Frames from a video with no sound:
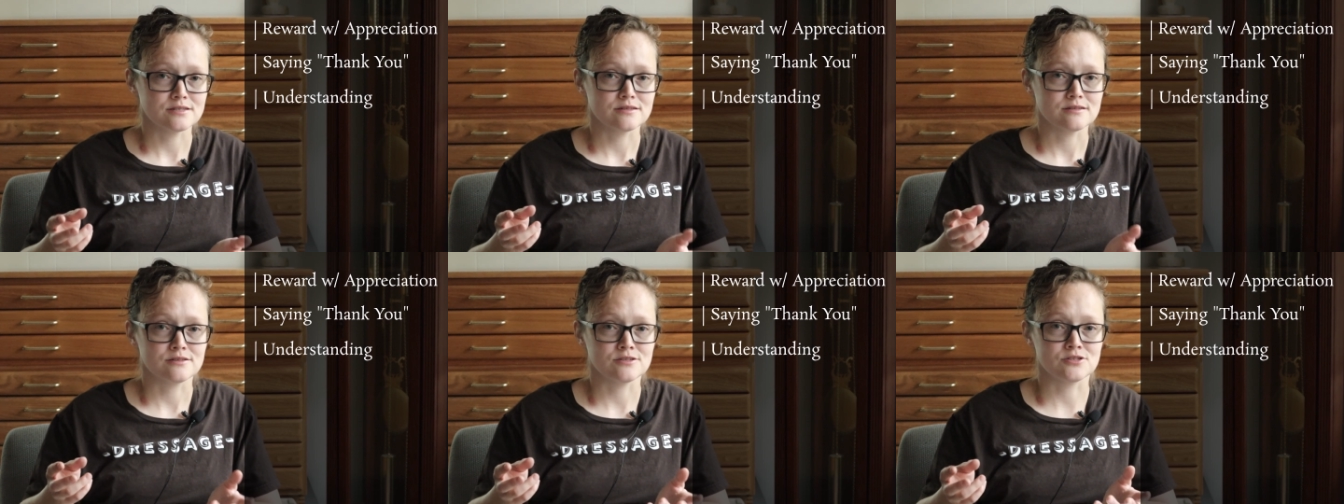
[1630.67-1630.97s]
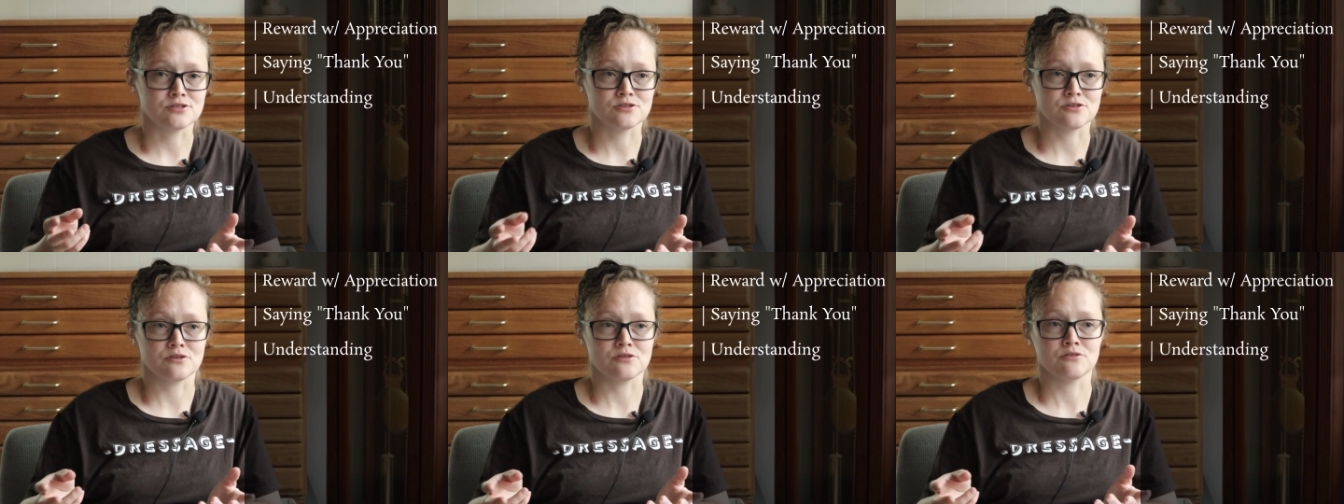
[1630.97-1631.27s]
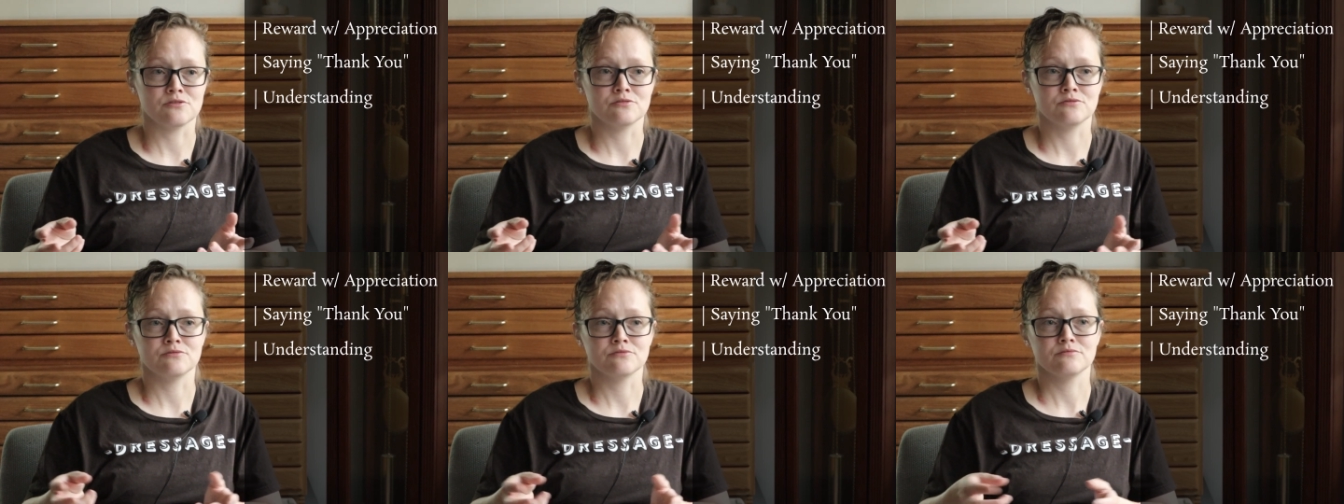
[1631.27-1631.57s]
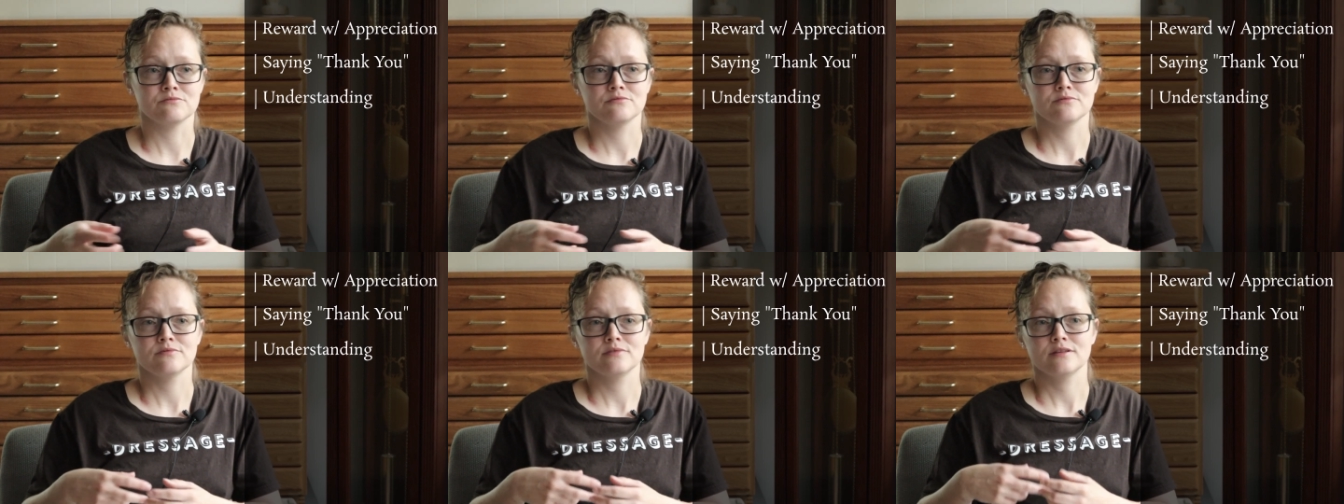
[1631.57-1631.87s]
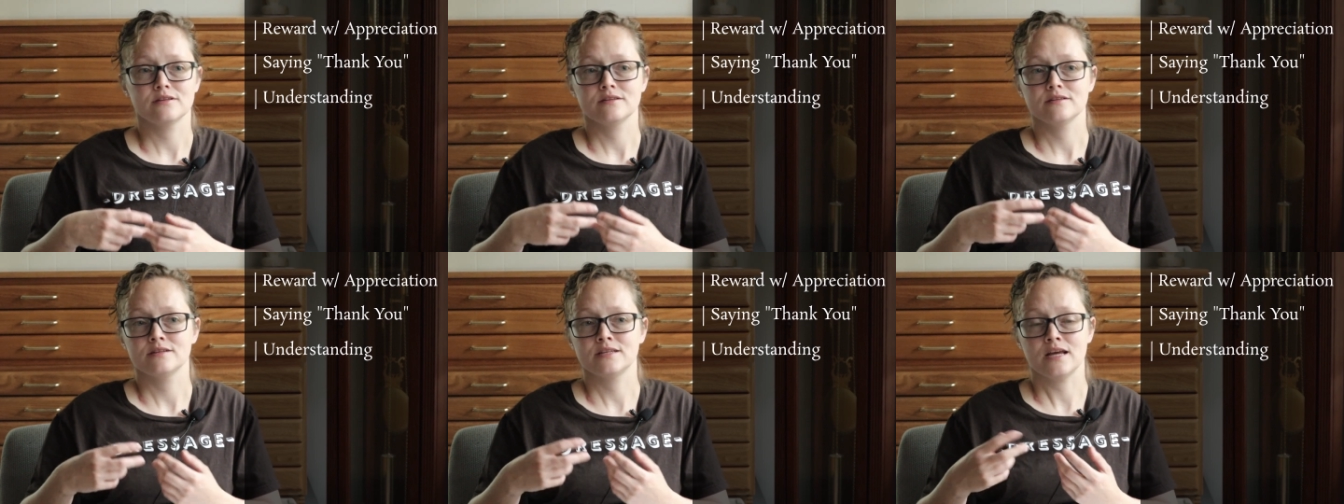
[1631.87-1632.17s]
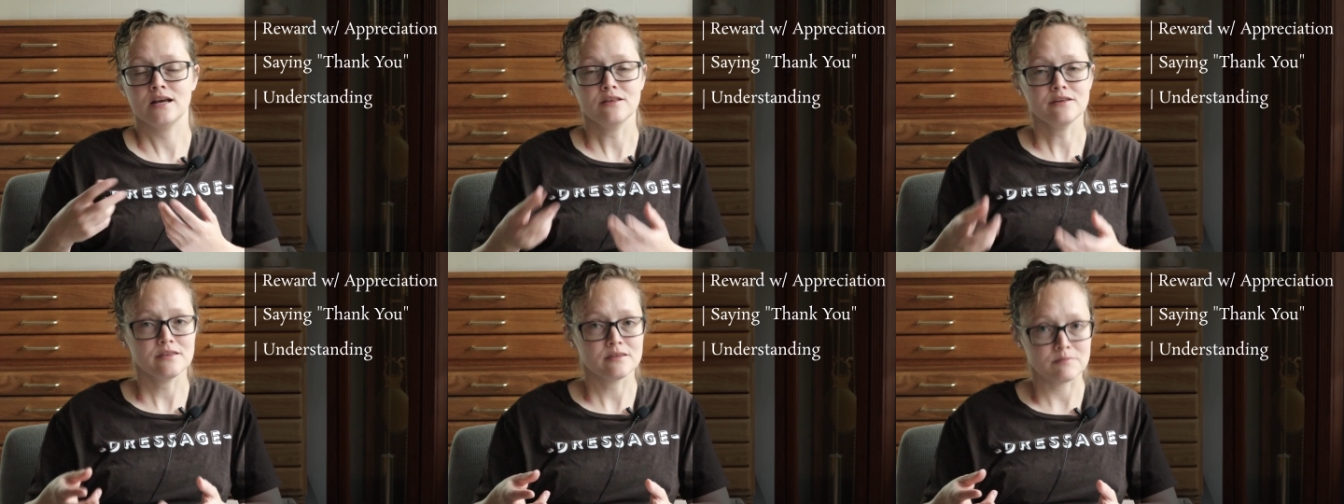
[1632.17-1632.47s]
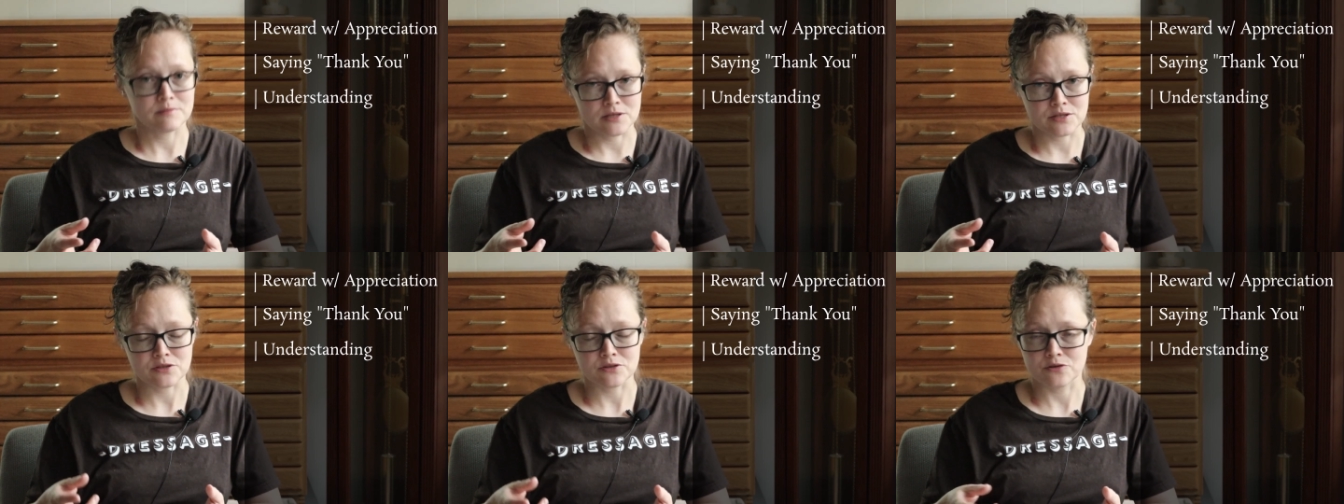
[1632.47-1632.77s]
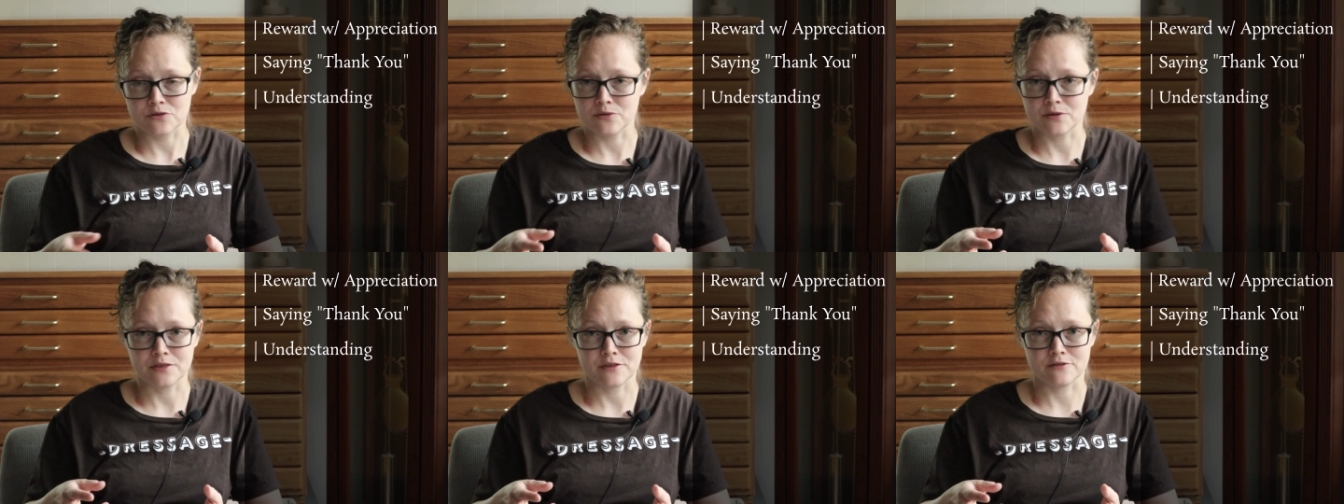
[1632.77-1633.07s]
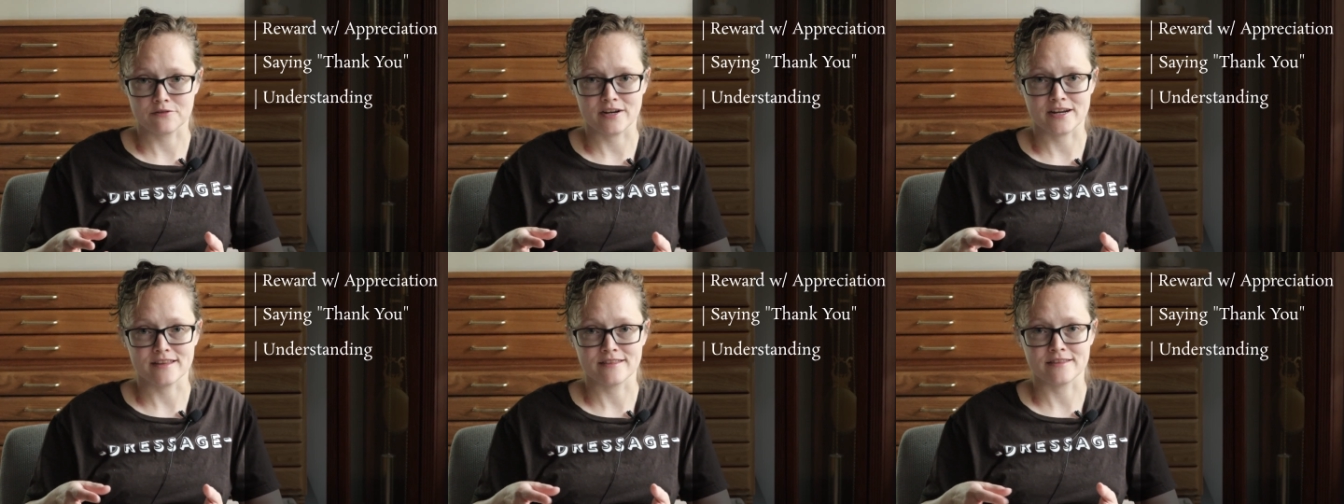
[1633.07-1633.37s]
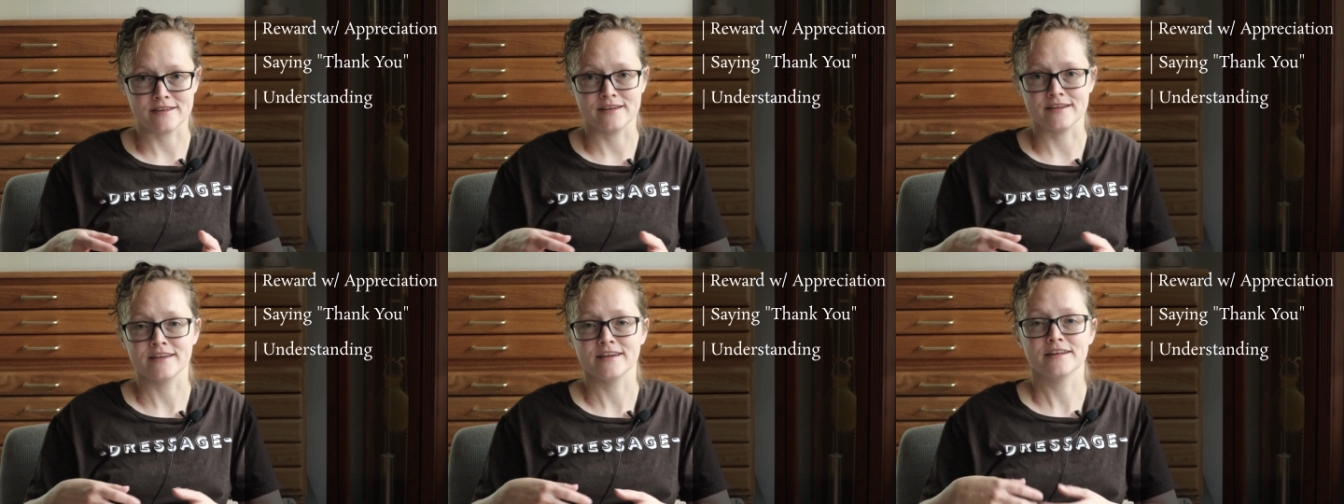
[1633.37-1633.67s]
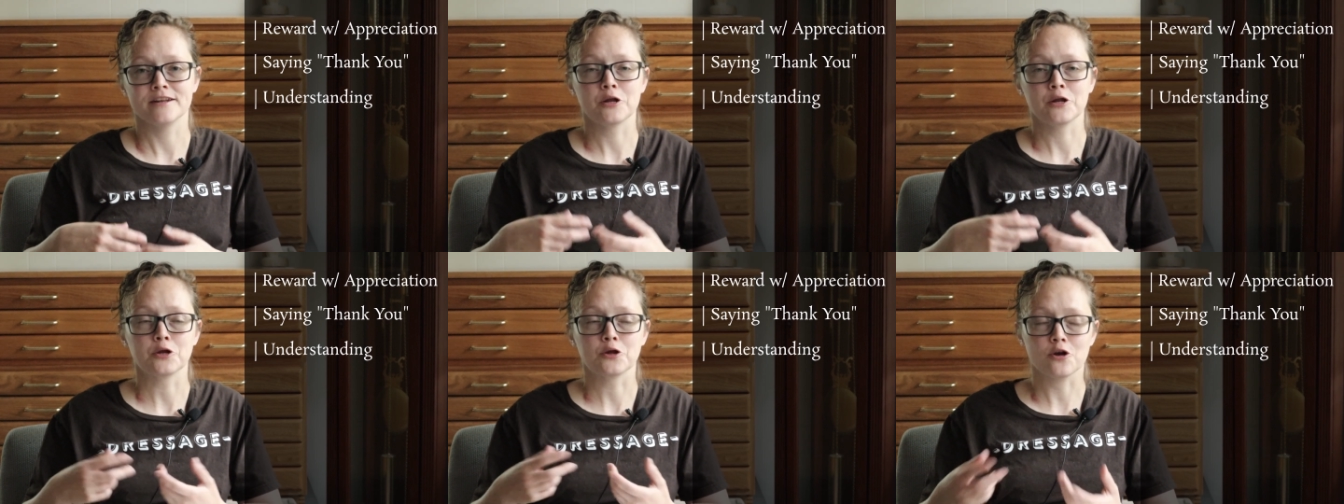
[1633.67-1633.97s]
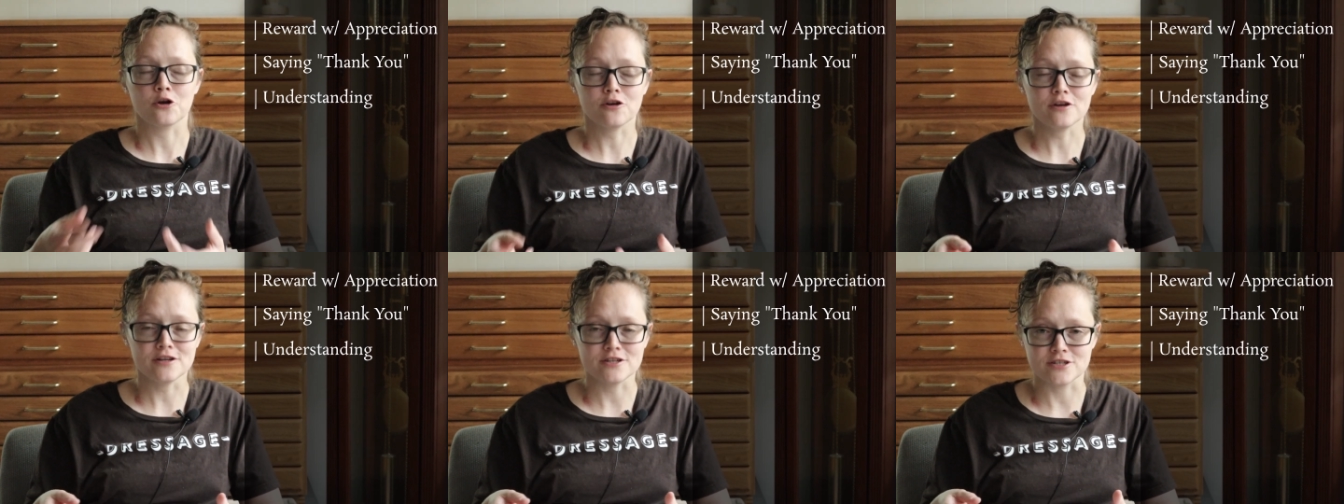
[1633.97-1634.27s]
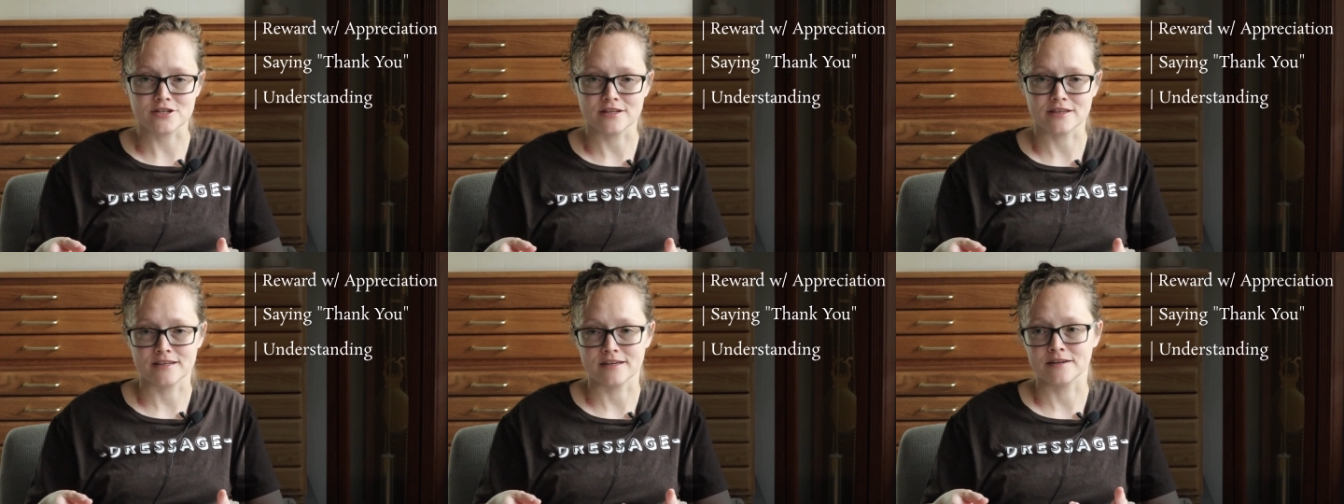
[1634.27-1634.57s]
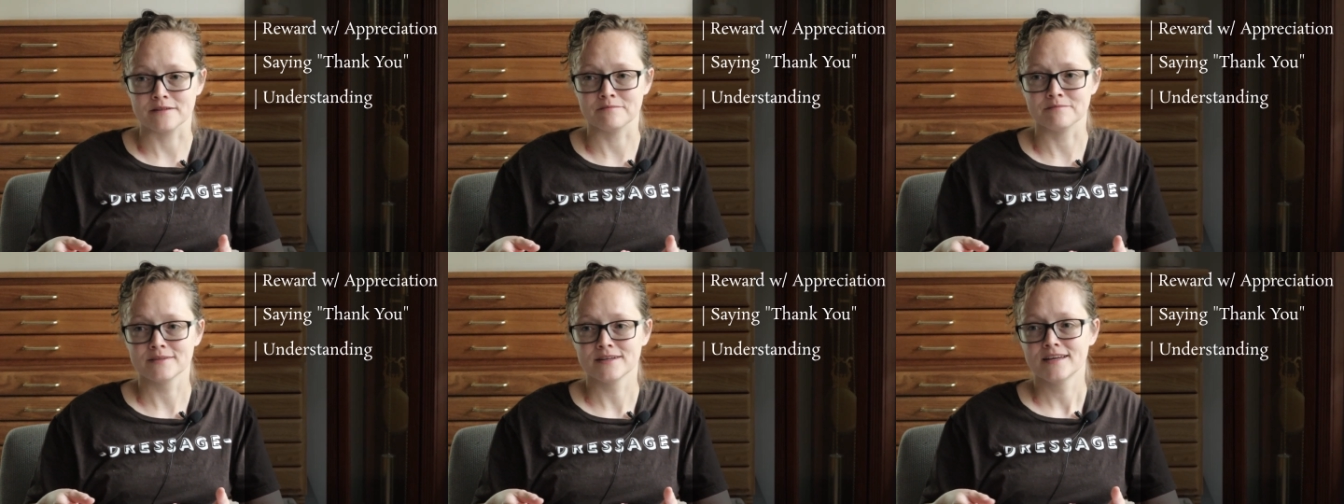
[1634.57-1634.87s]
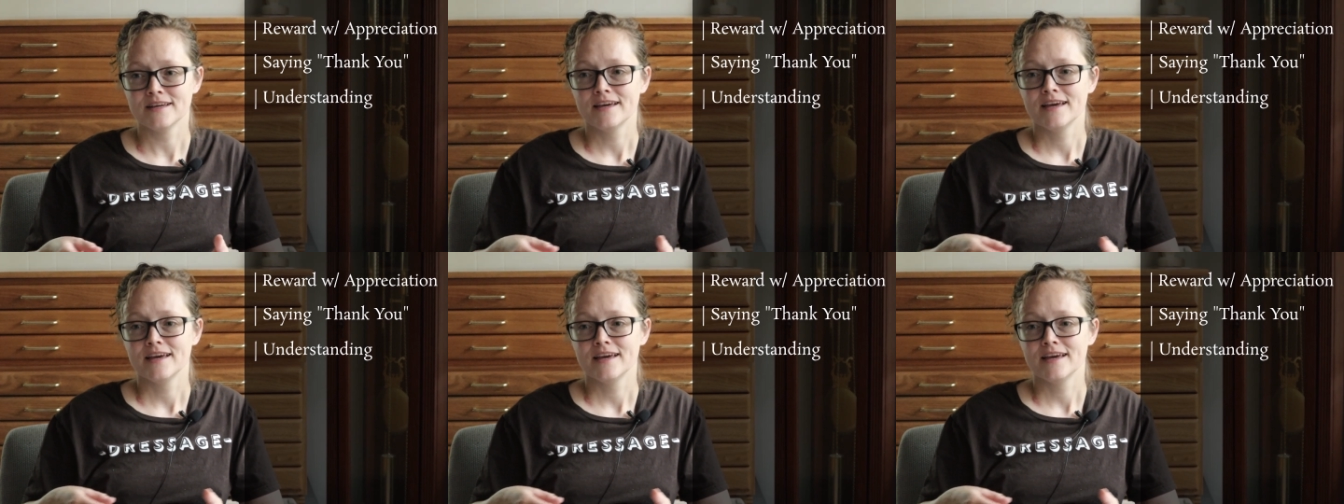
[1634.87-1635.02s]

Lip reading: So telling them that they're doing the right thing and encouraging them